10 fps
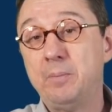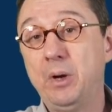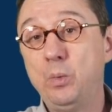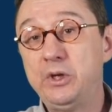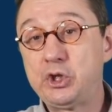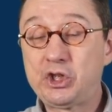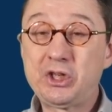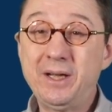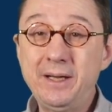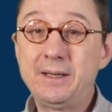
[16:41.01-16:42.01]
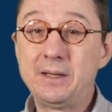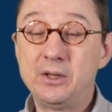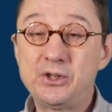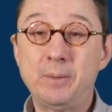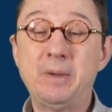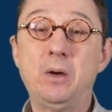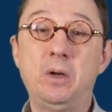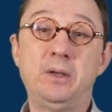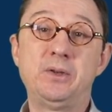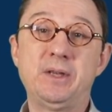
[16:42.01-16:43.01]
but which China
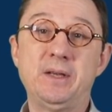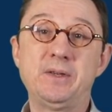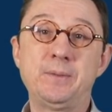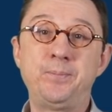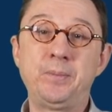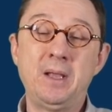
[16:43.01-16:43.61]
somehow understands.